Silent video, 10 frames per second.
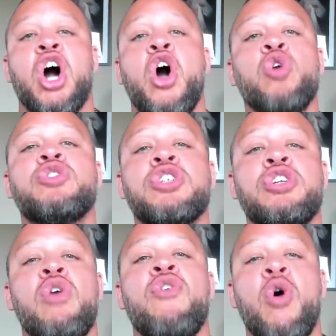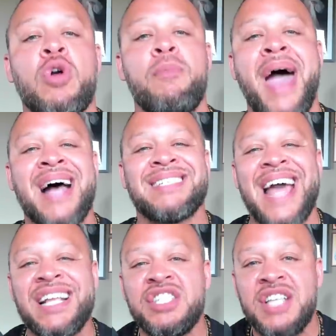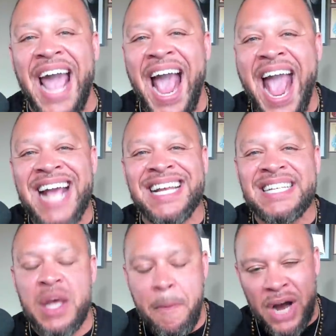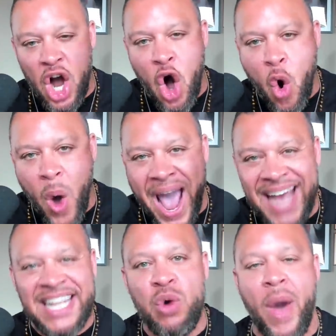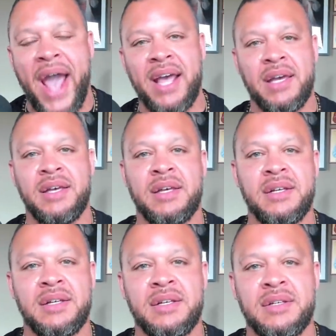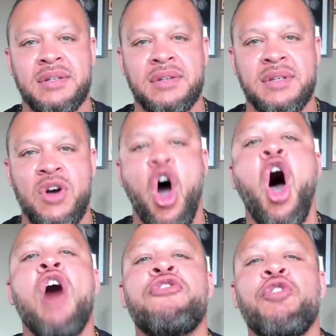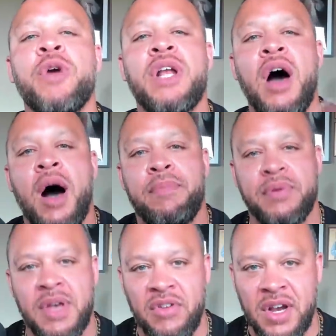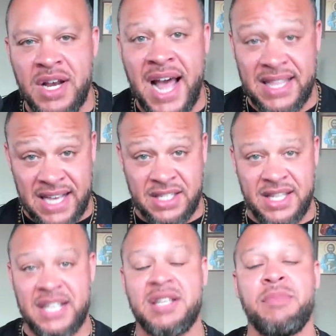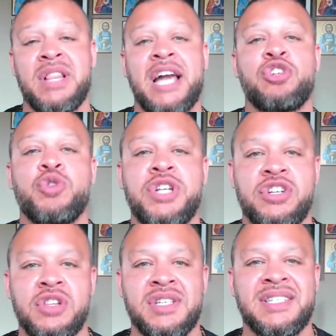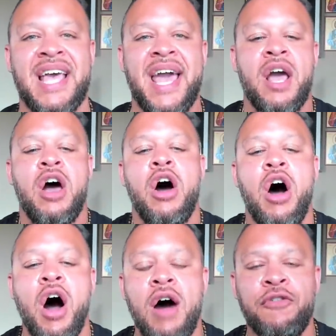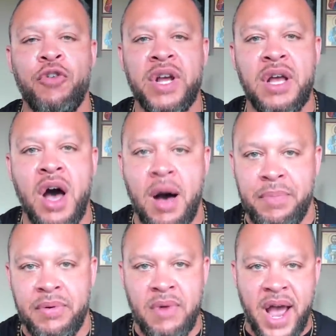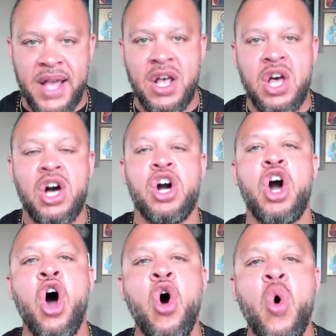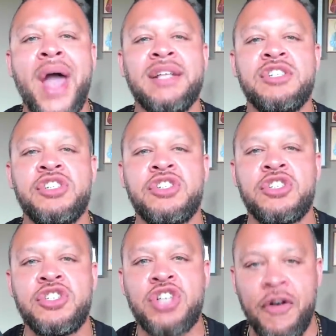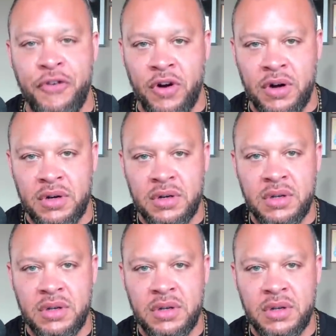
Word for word: Go to the Novus Ordo Mass and hate it, but go anyway. Offer it up. You ever hear that? That's, that's something a lot of traditionalists say. Offer it up, right? Go and suffer.